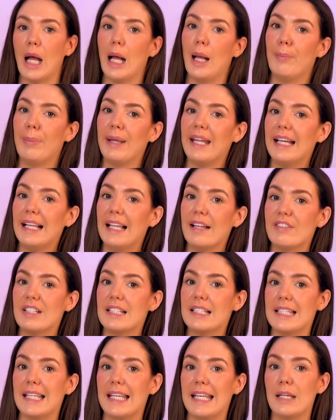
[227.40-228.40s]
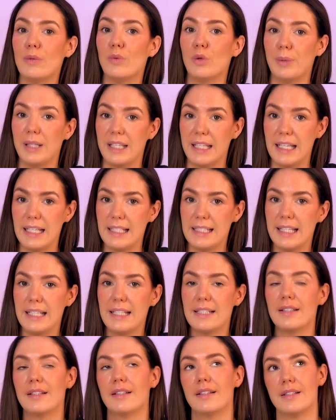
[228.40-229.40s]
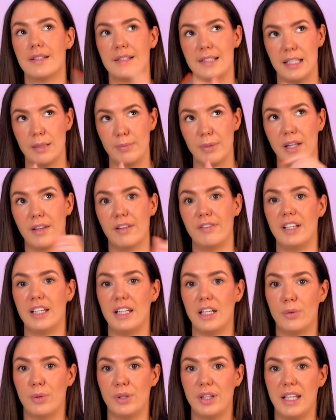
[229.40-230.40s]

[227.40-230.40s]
A P11D will be needed, see my other video on